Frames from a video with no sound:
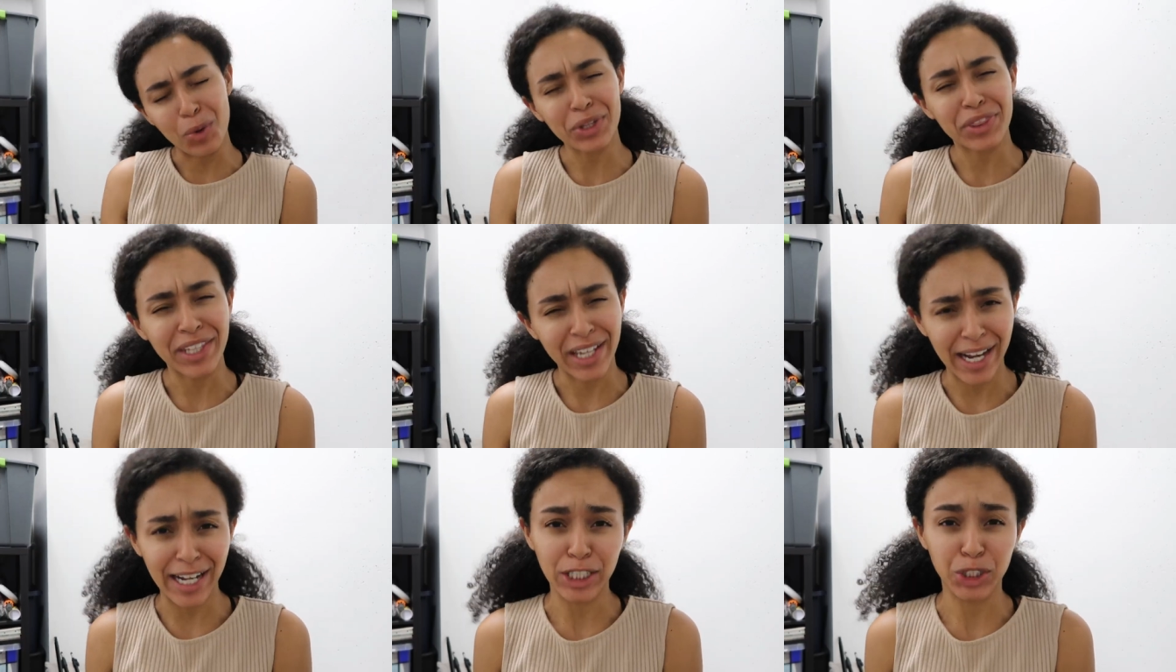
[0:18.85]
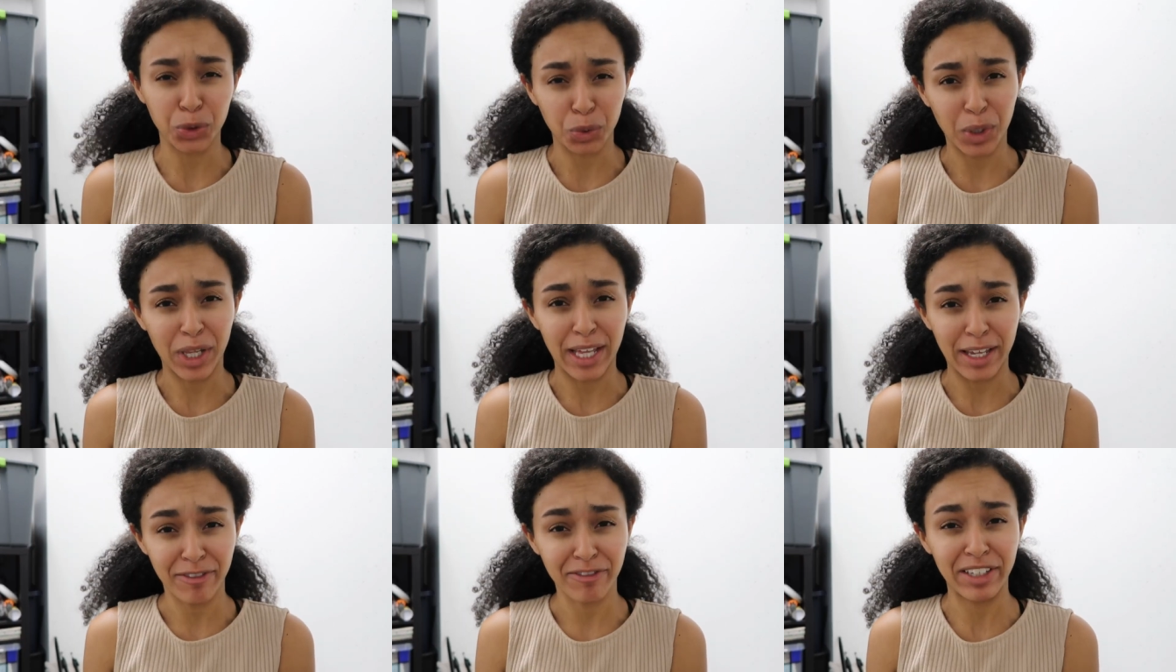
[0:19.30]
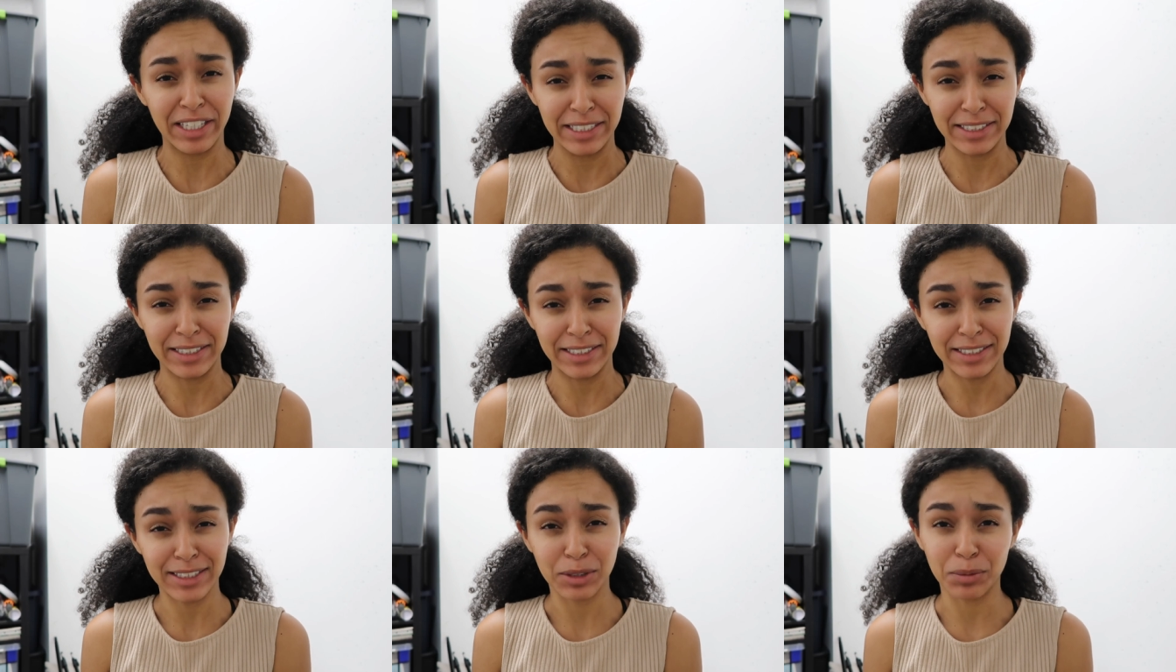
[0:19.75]
what the actual F
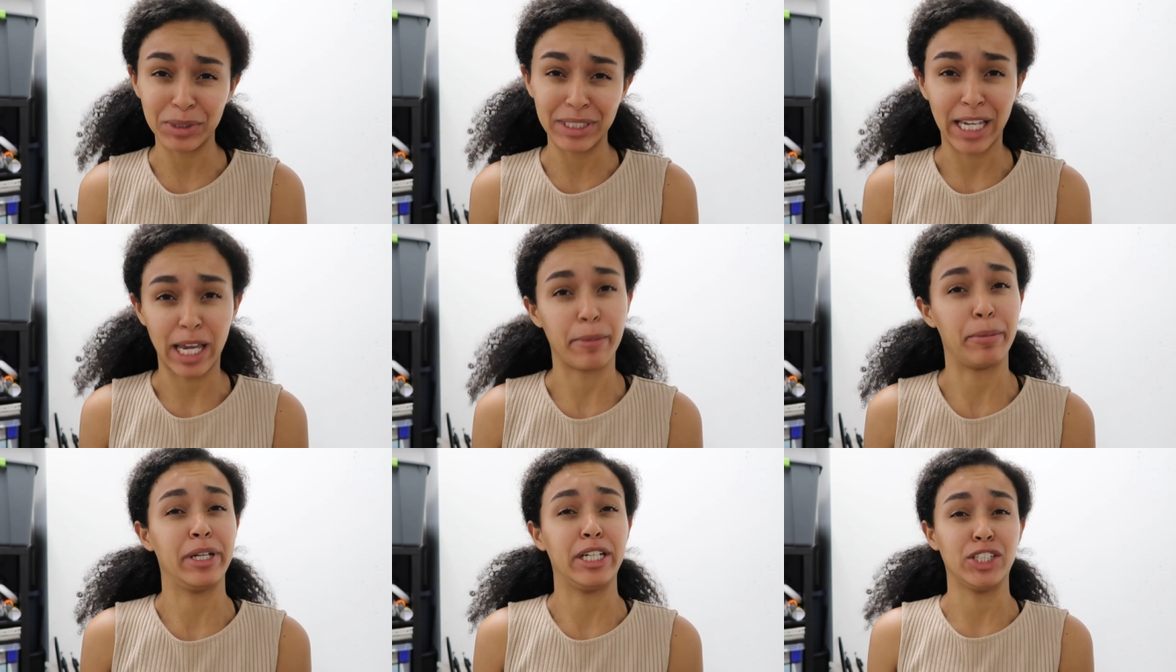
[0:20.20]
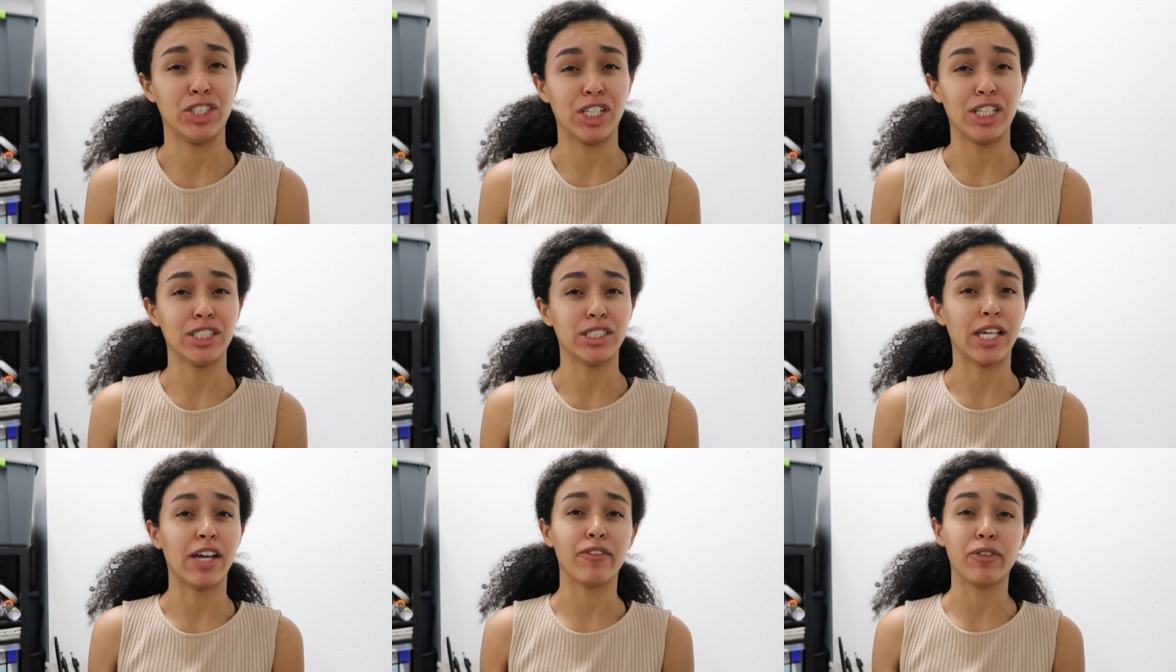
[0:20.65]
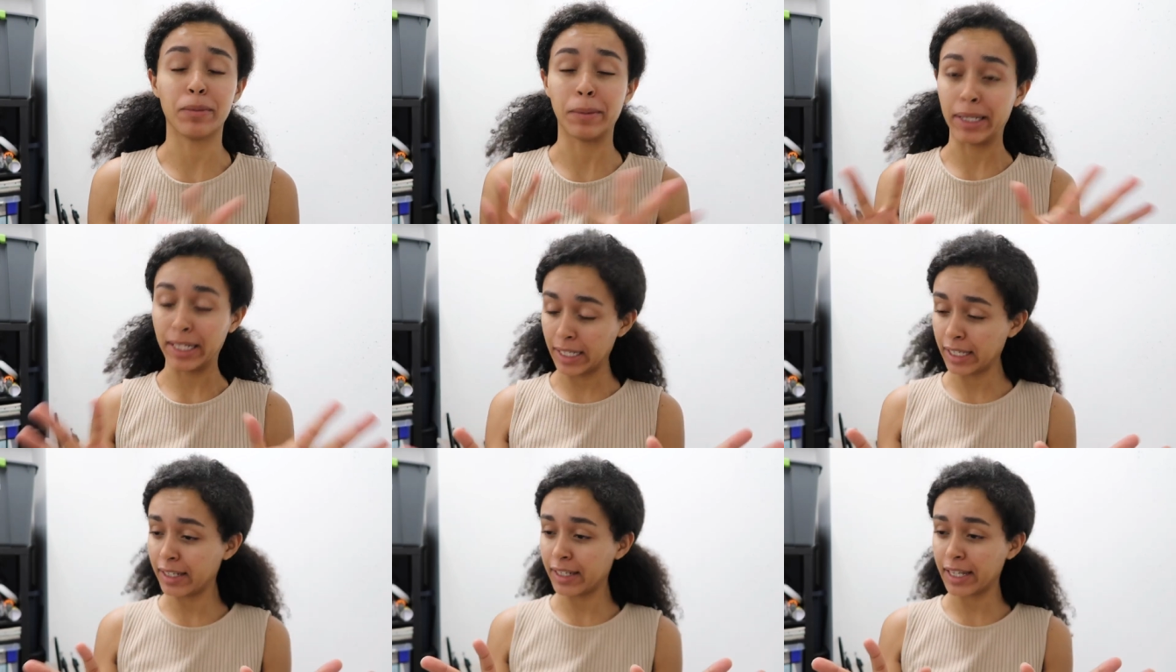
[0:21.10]
is this? What's happening, Jess? Have you
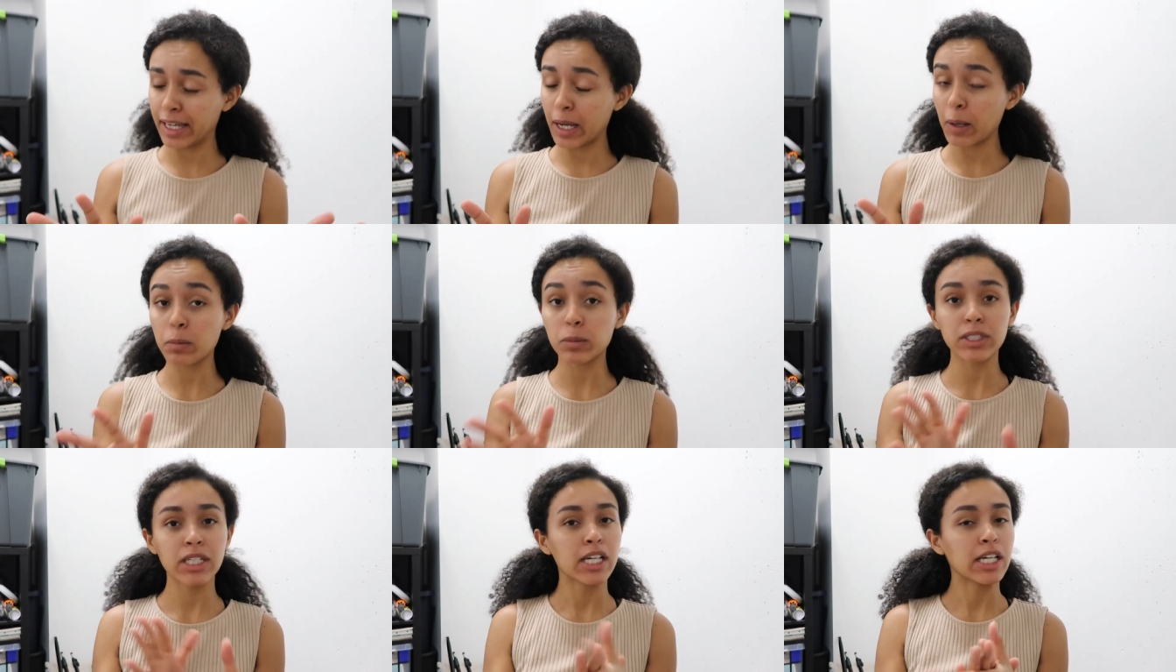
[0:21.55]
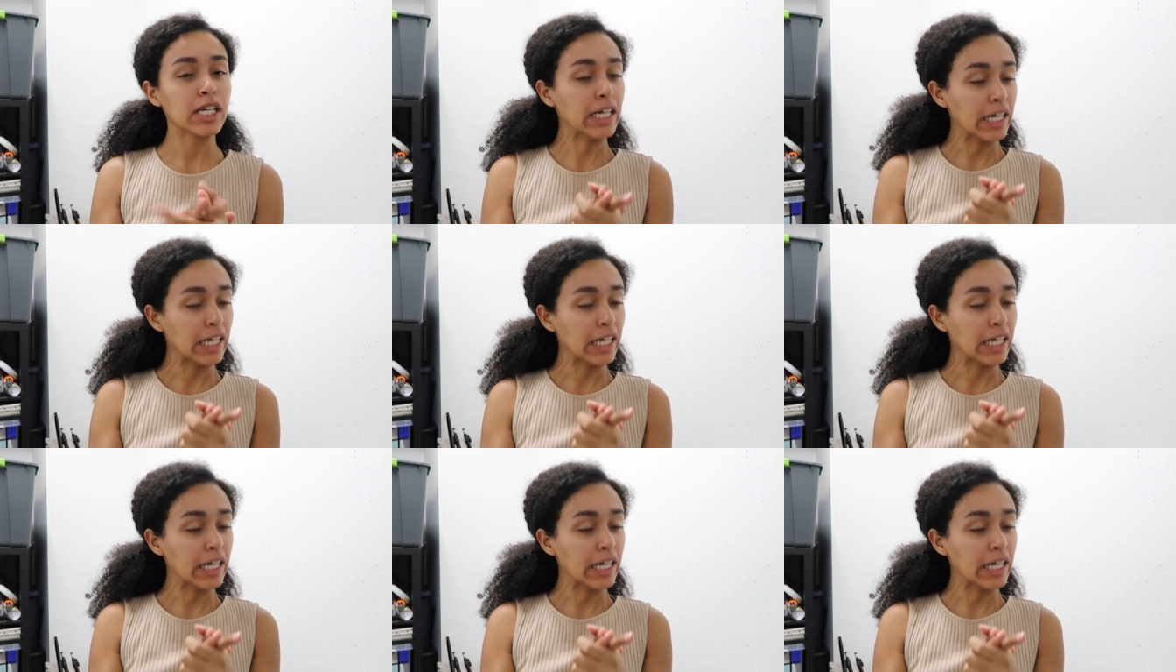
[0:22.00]
been kidnapped?